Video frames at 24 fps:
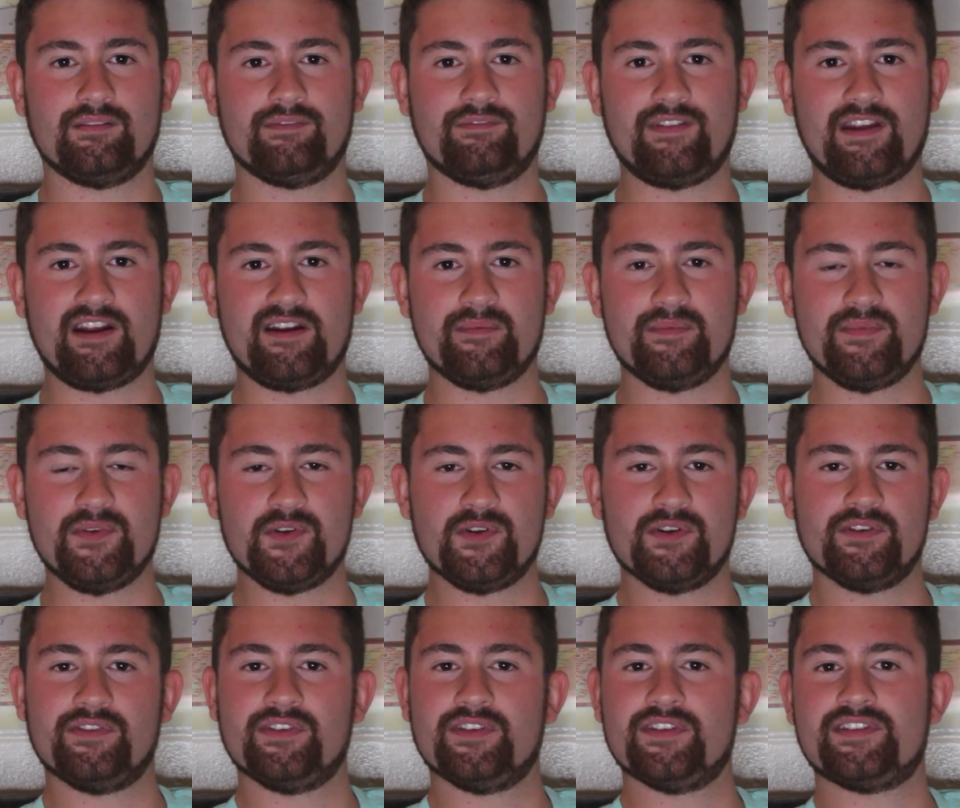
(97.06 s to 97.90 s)
very
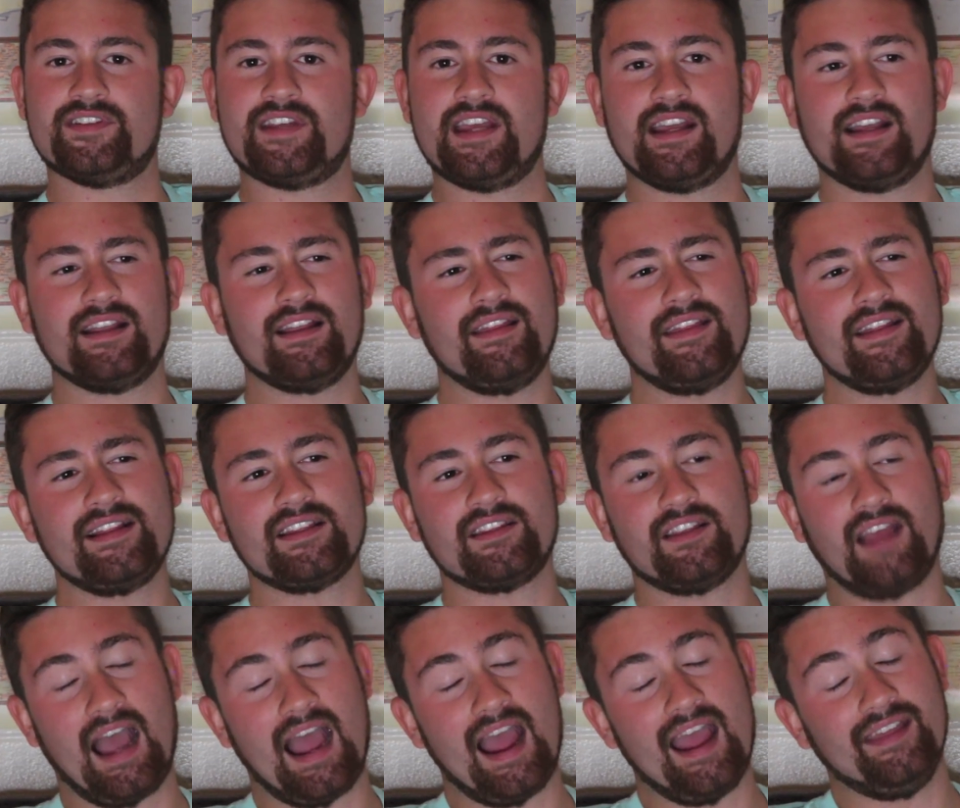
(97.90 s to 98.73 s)
beautiful state. I
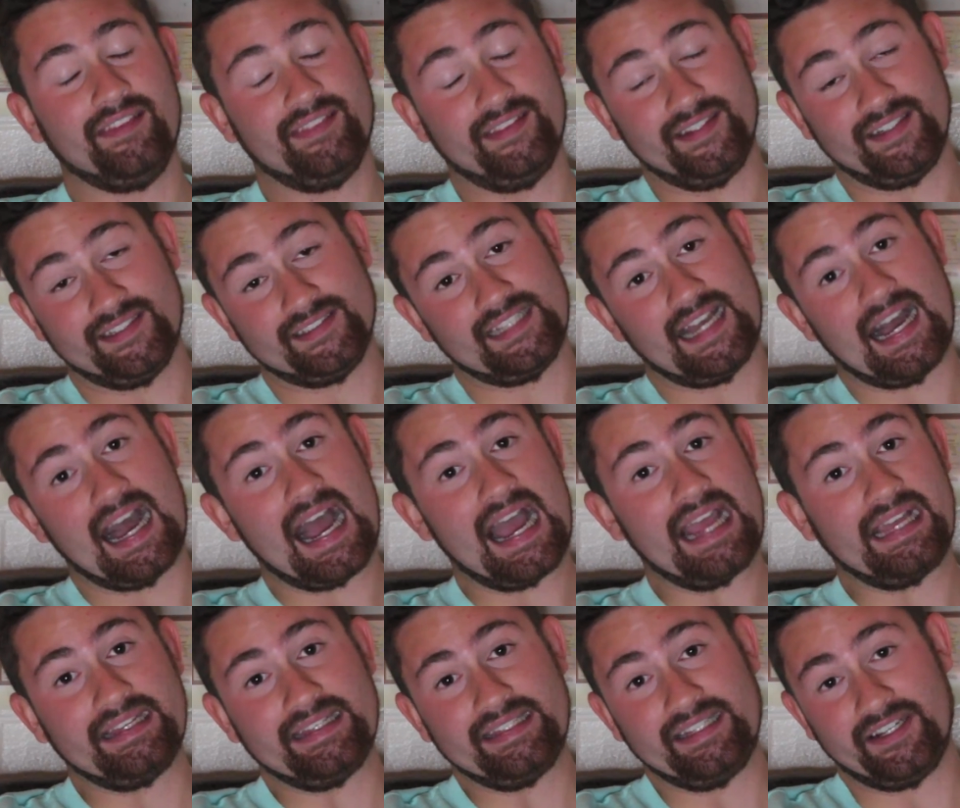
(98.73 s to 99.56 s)
think it's
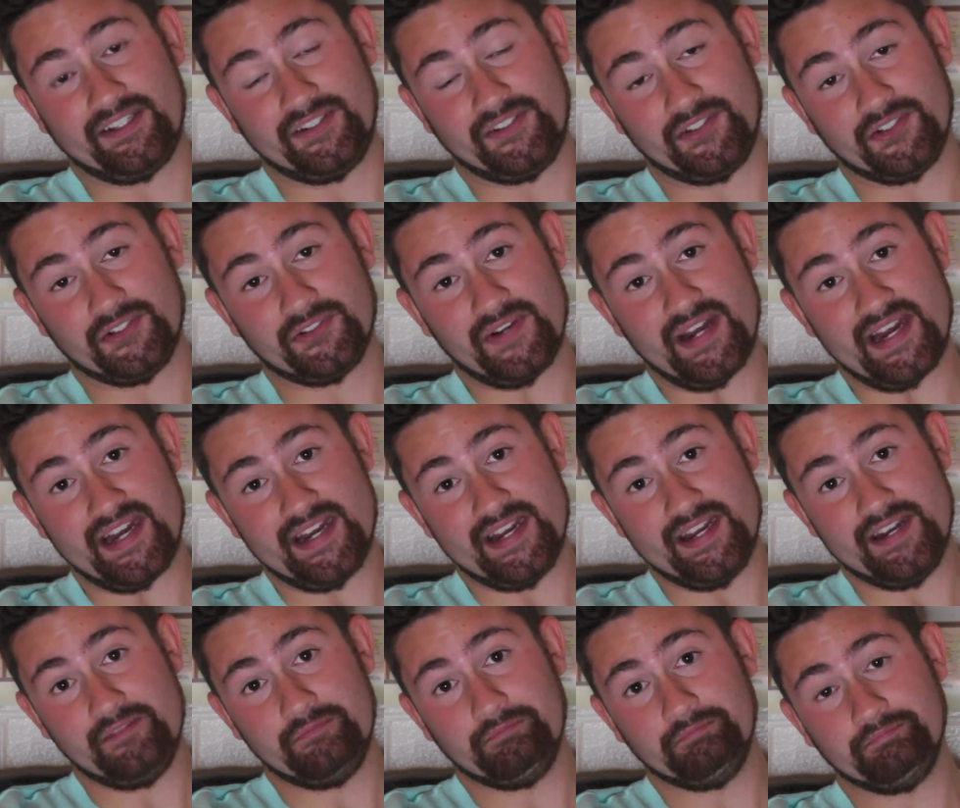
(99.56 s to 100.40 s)
highly
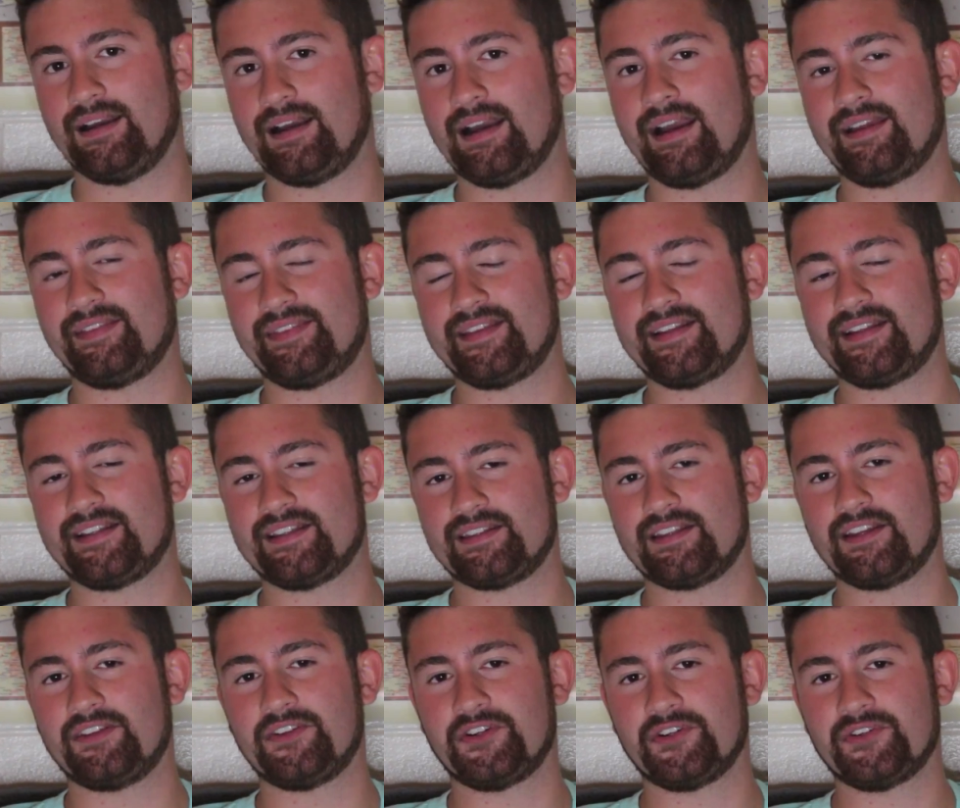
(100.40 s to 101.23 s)
underrated. I think
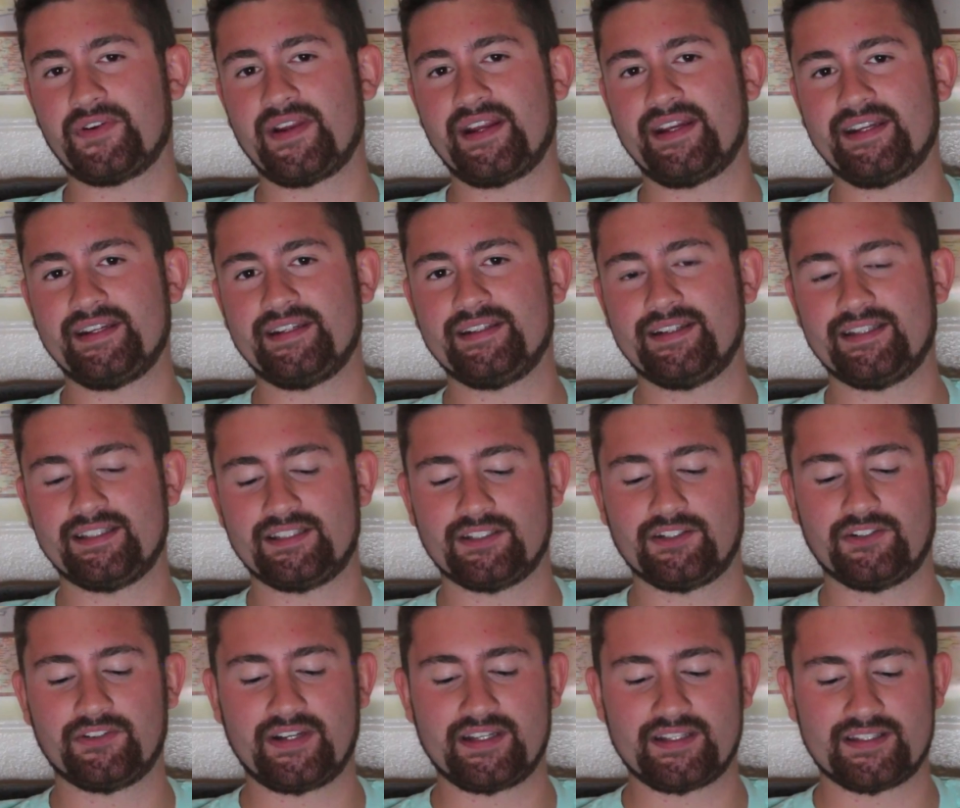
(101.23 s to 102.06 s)
it's underrated. It's a
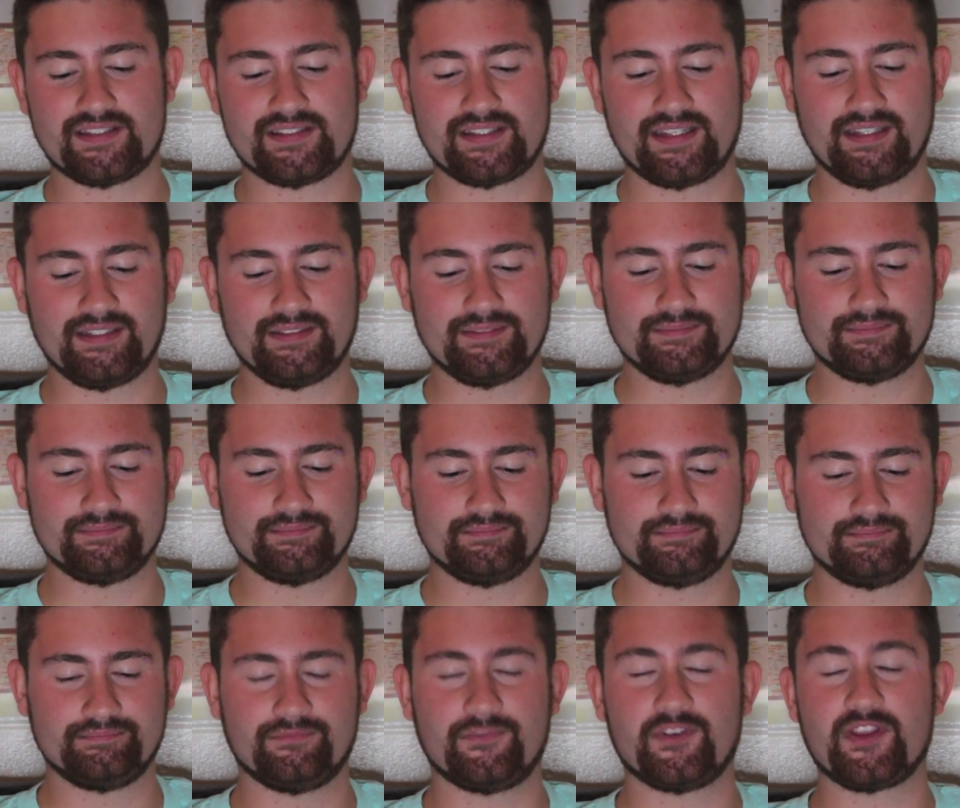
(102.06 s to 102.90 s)
great state
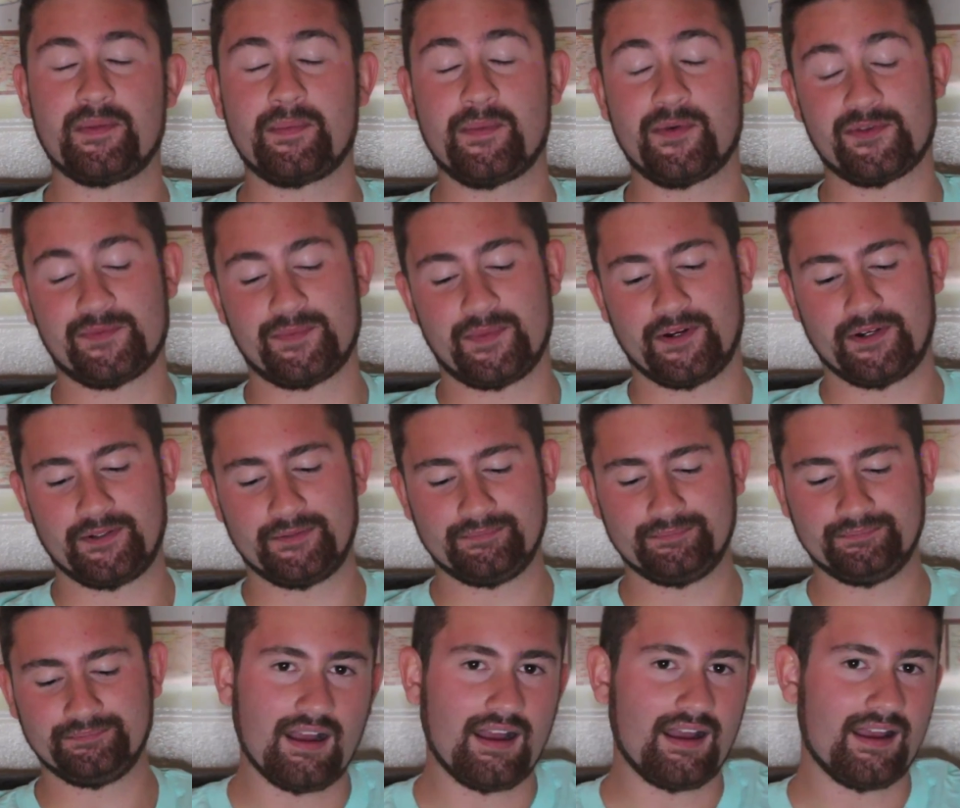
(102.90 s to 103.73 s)
for the most part.
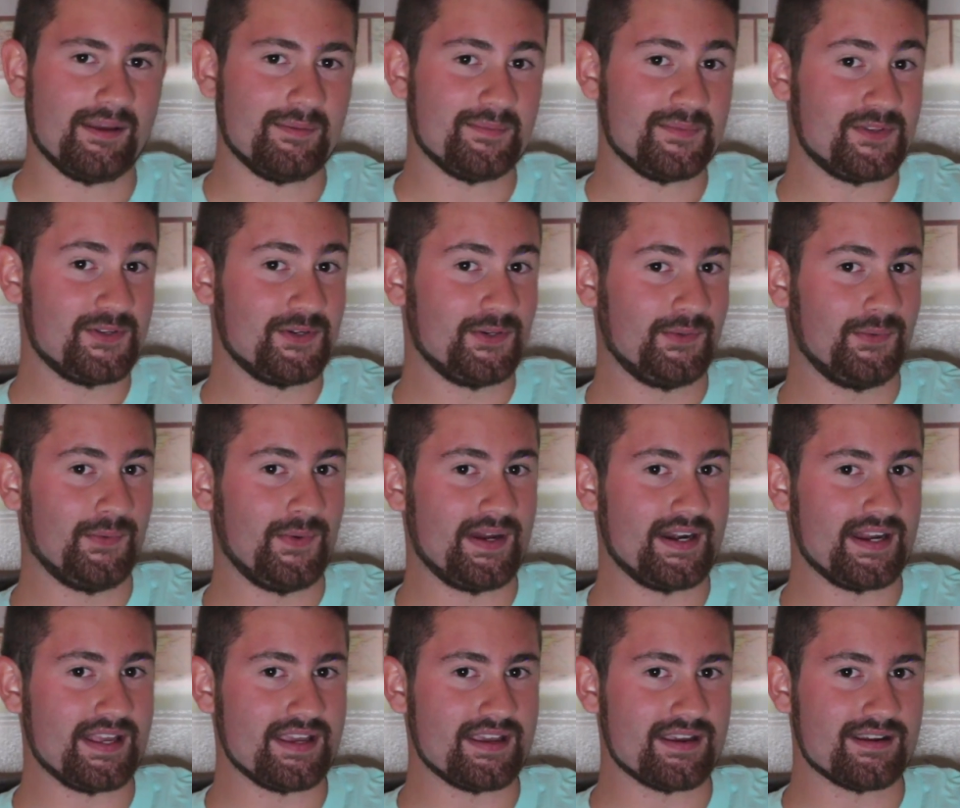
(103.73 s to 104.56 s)
I'm
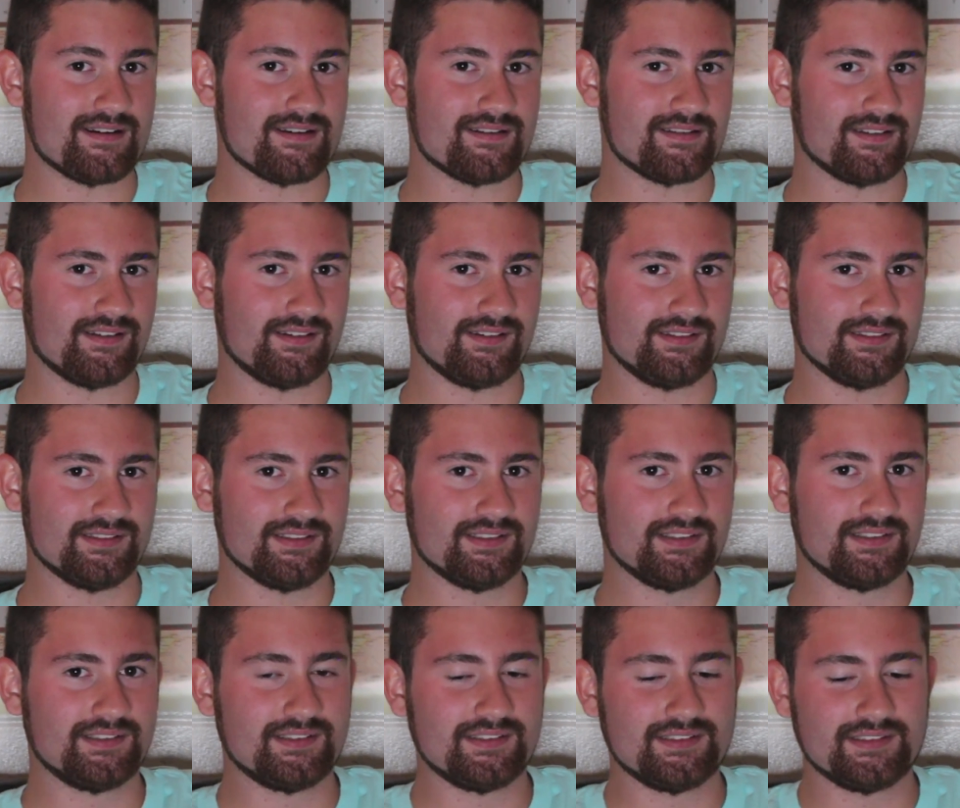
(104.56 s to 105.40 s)
20 years old.